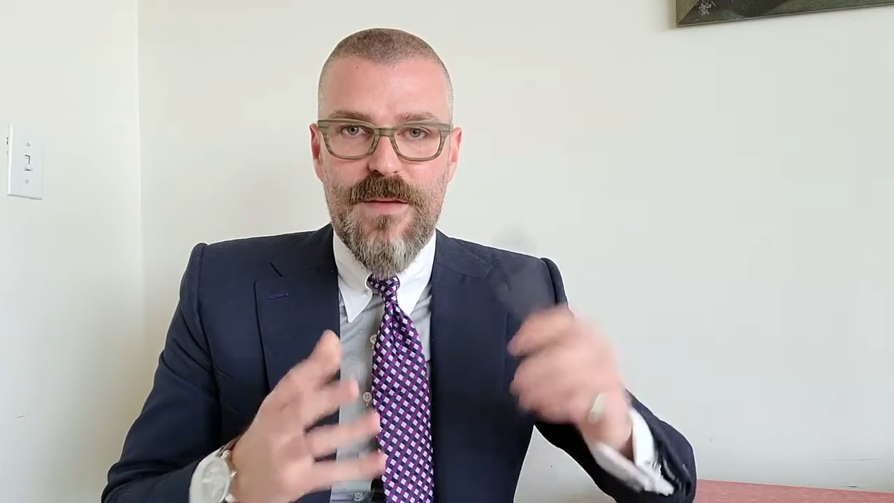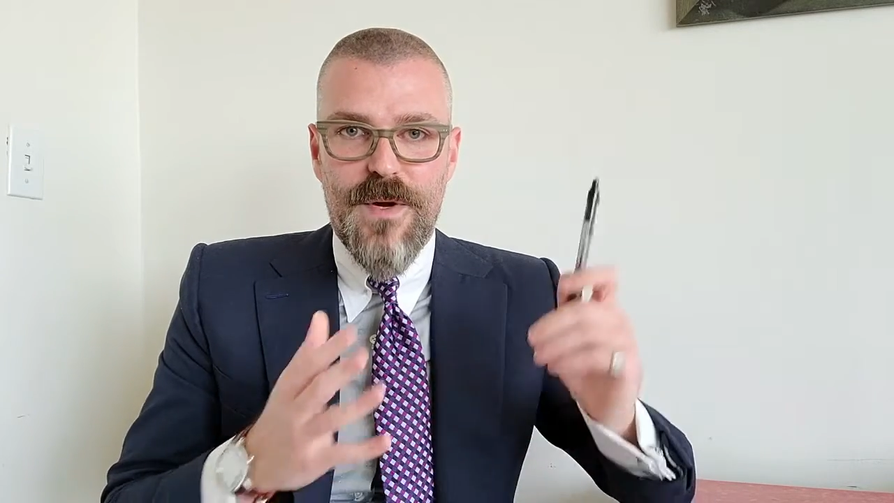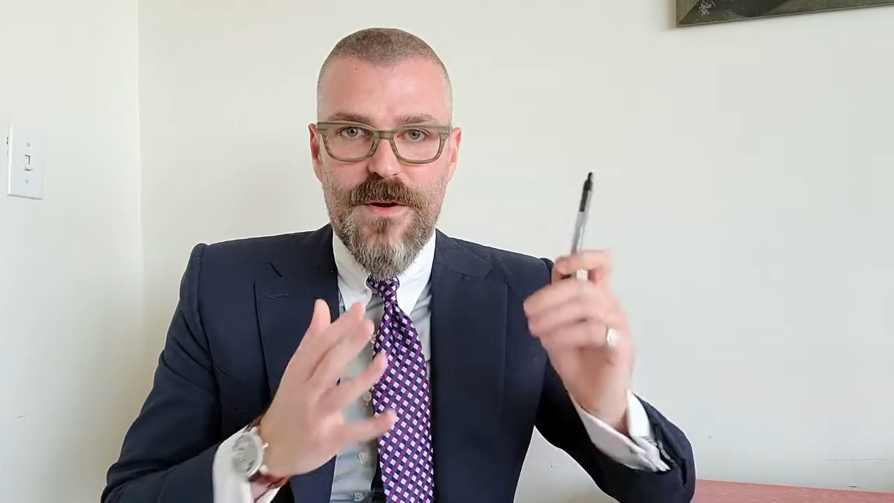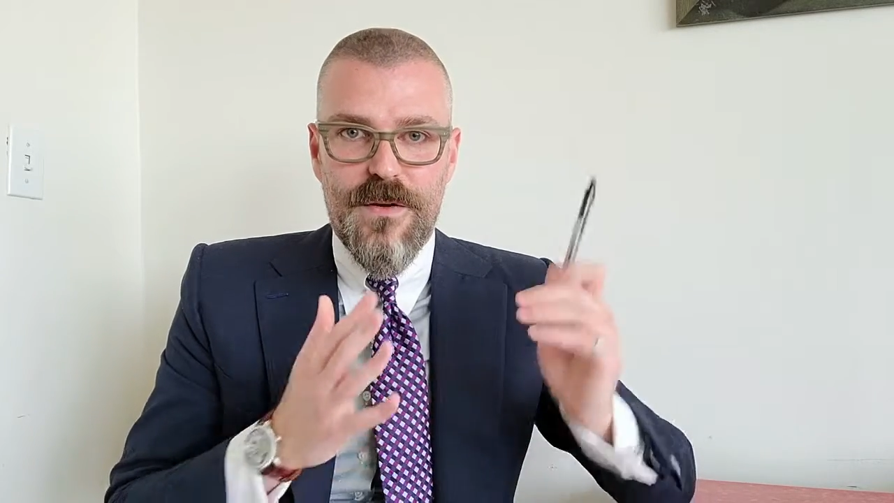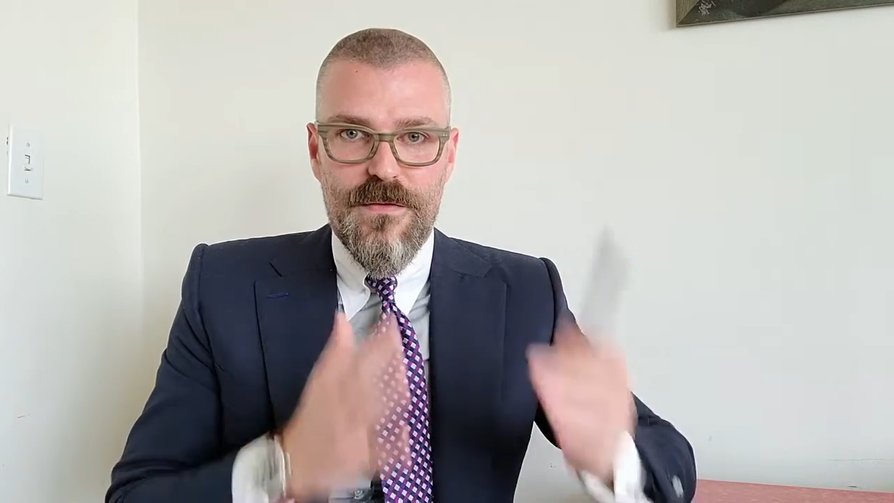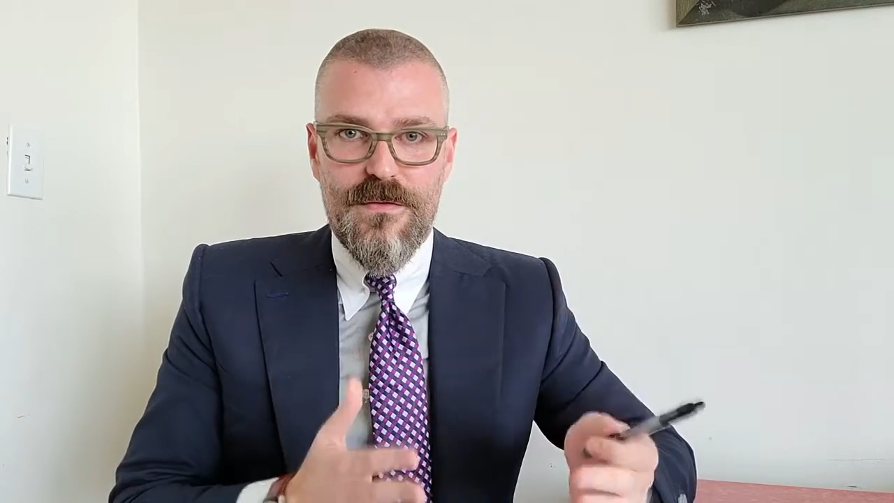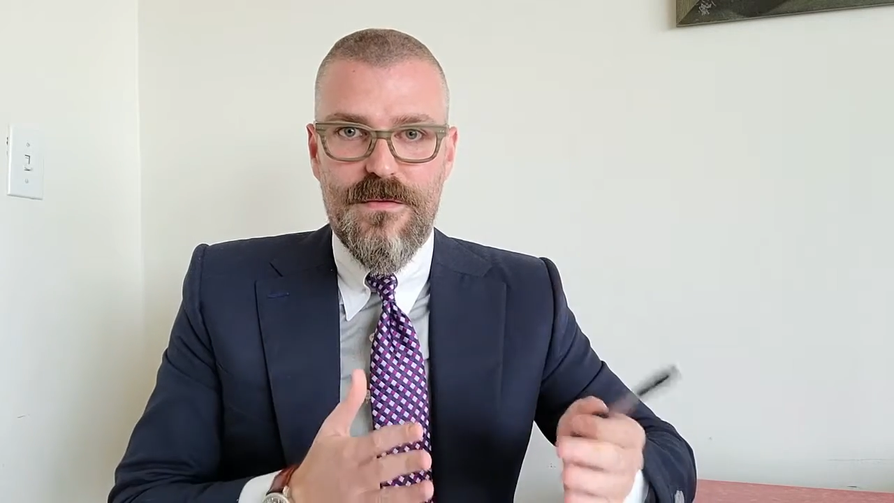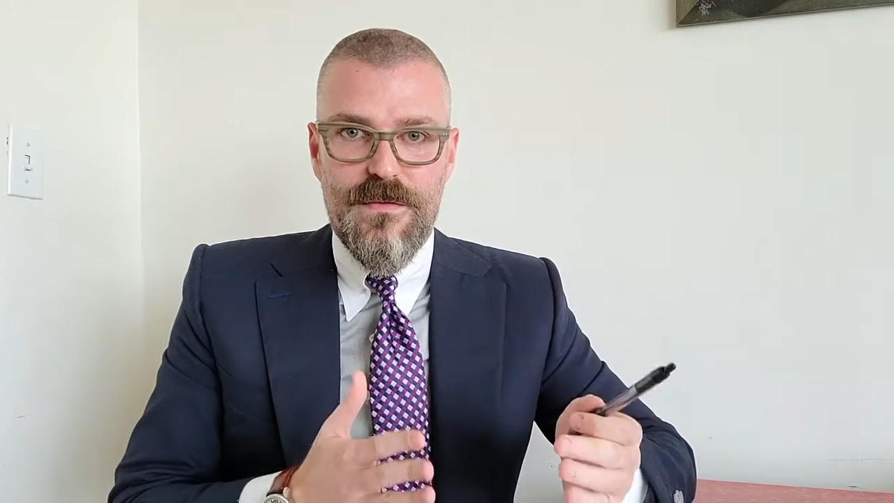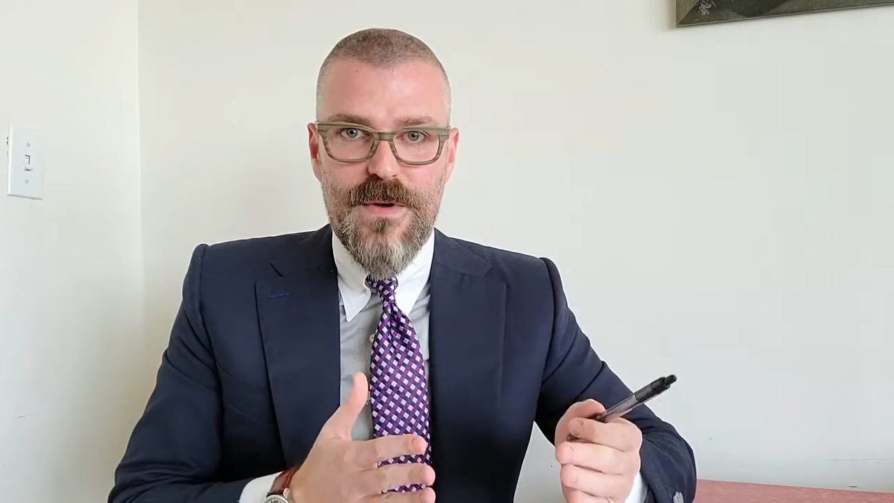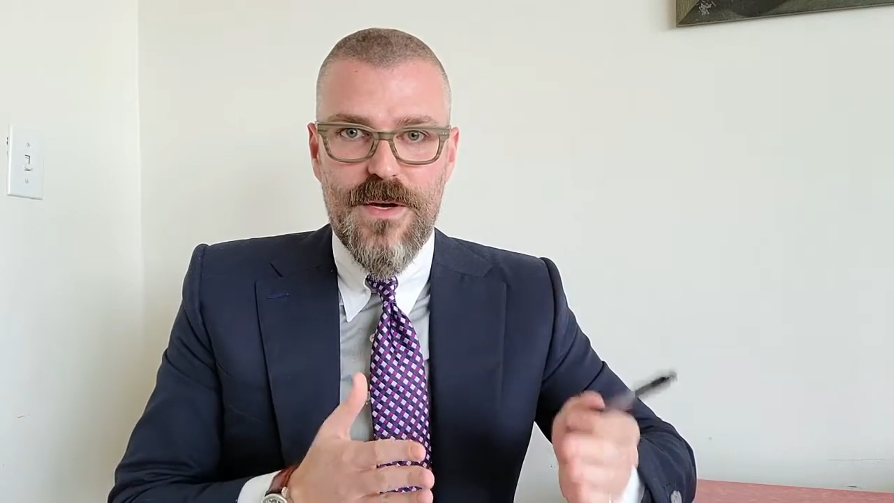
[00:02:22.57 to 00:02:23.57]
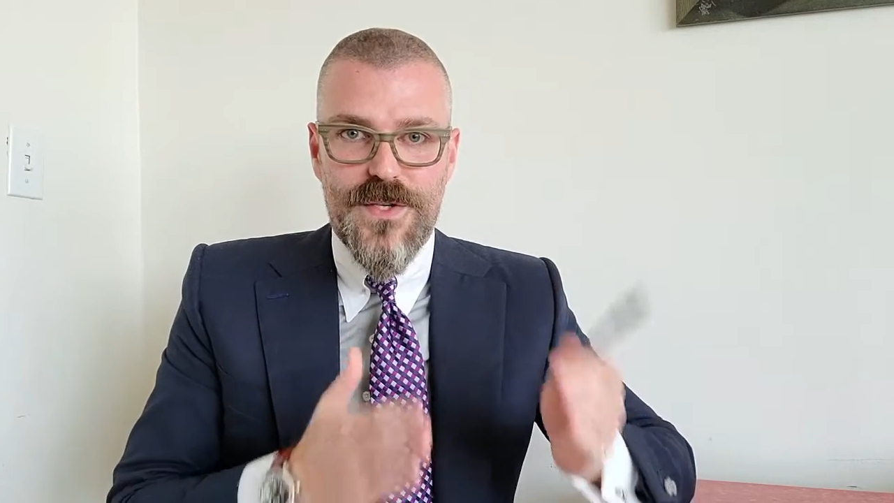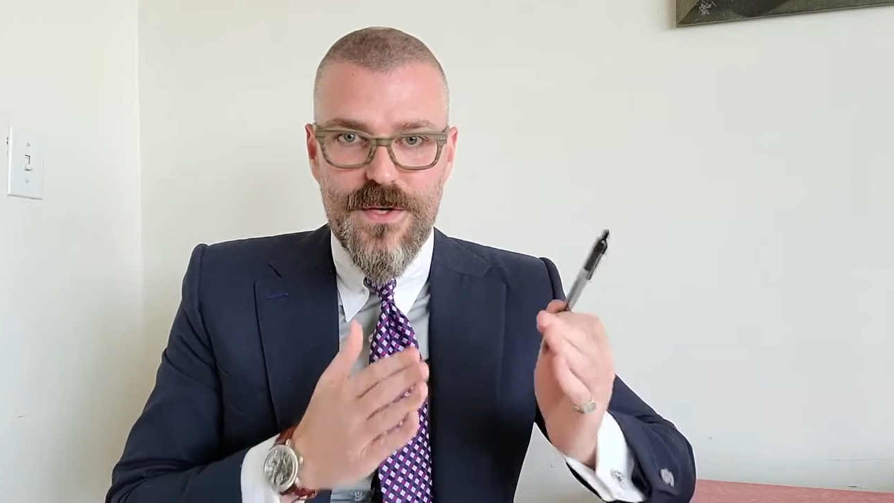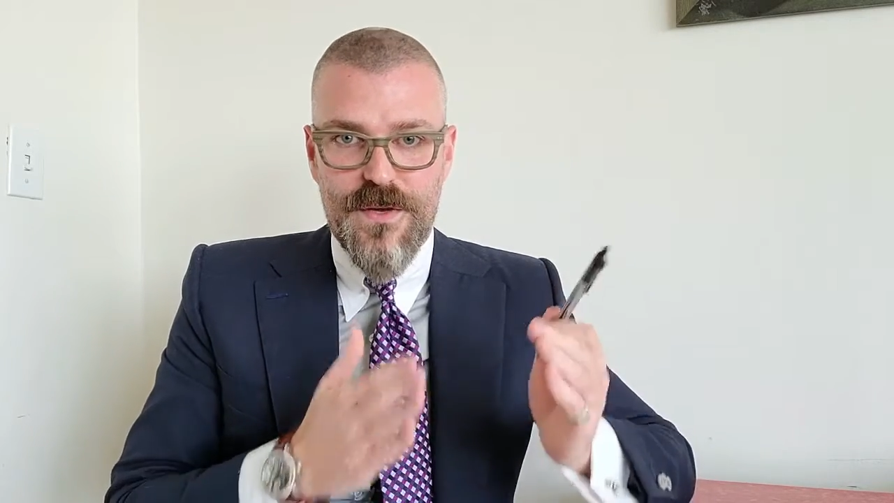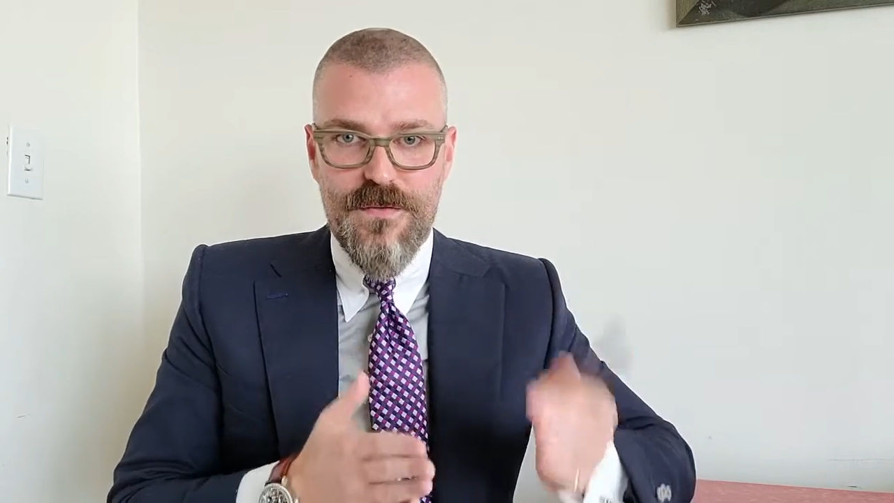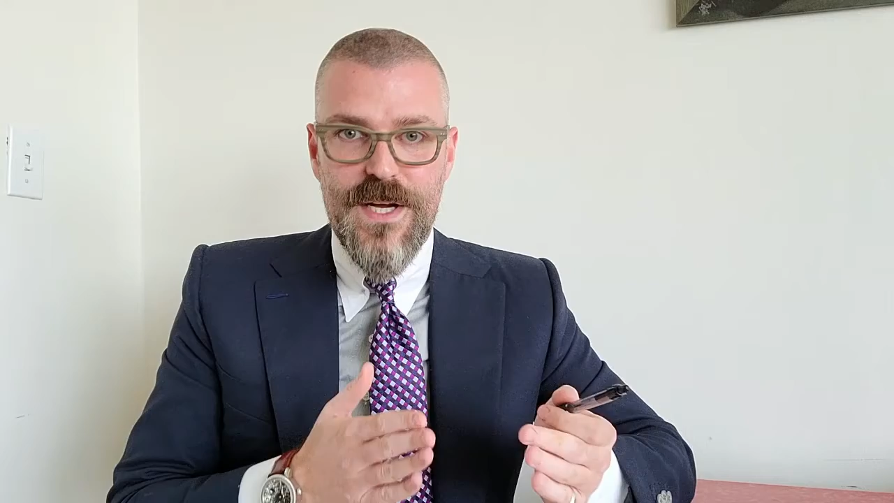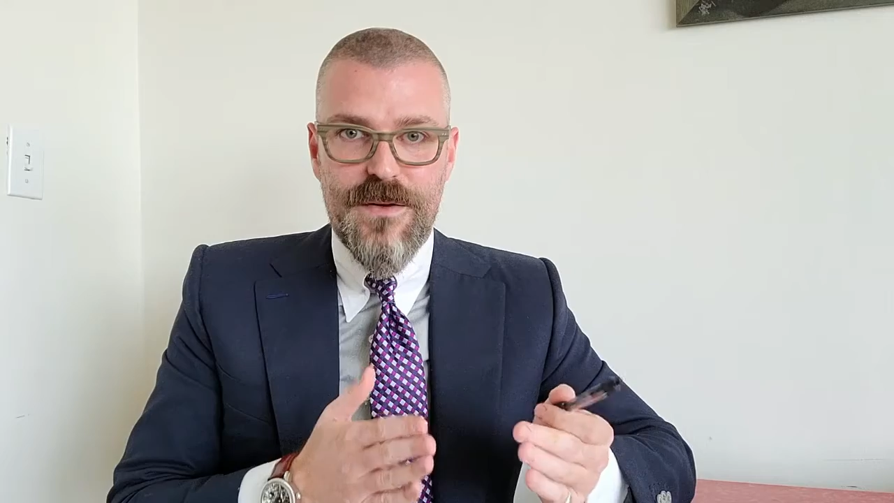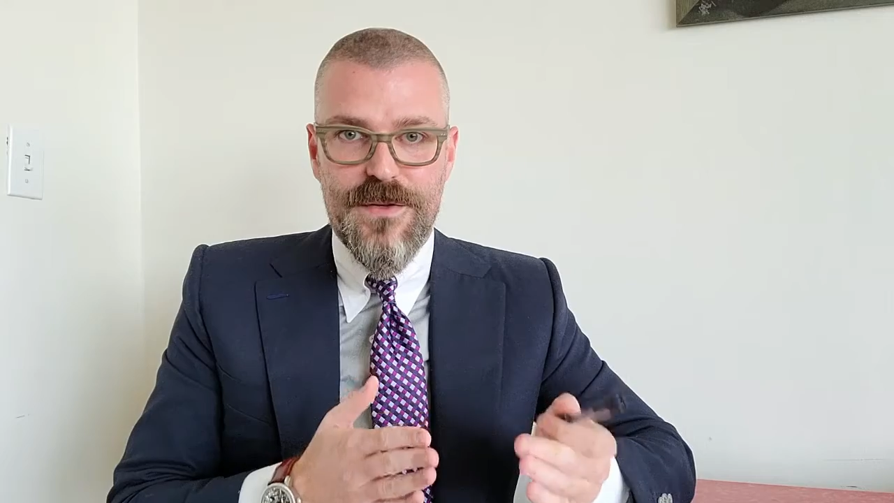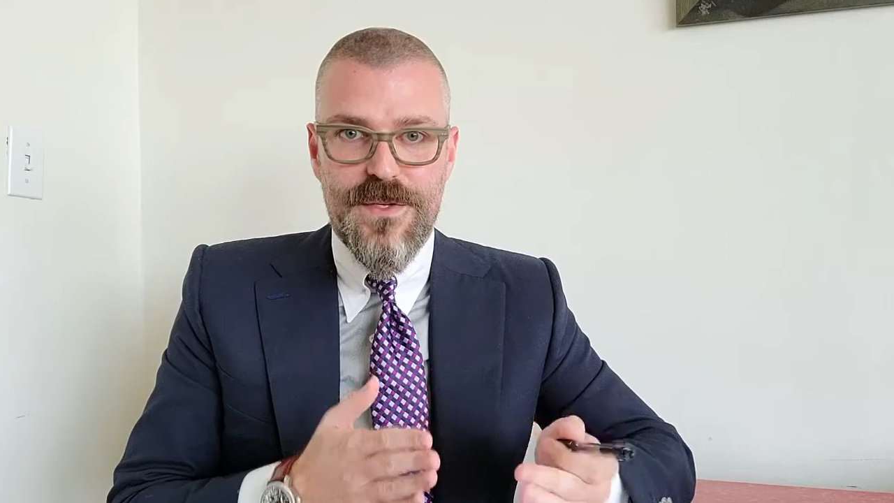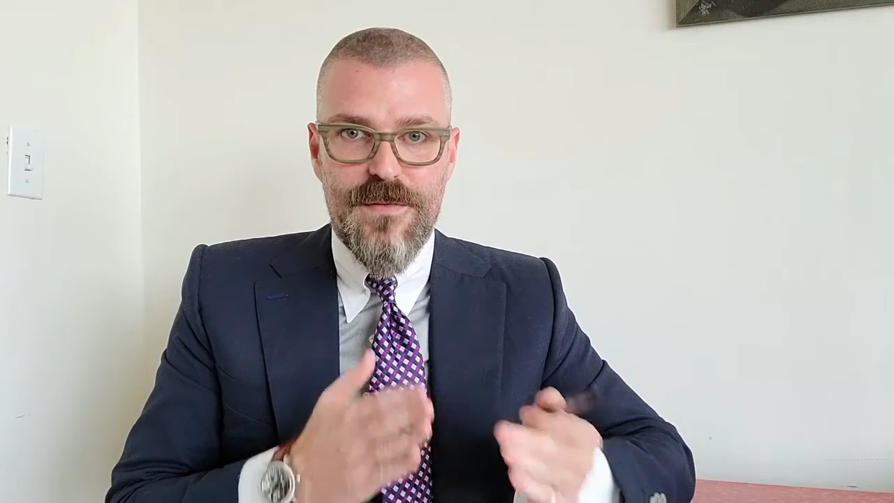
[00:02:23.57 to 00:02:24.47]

Regal's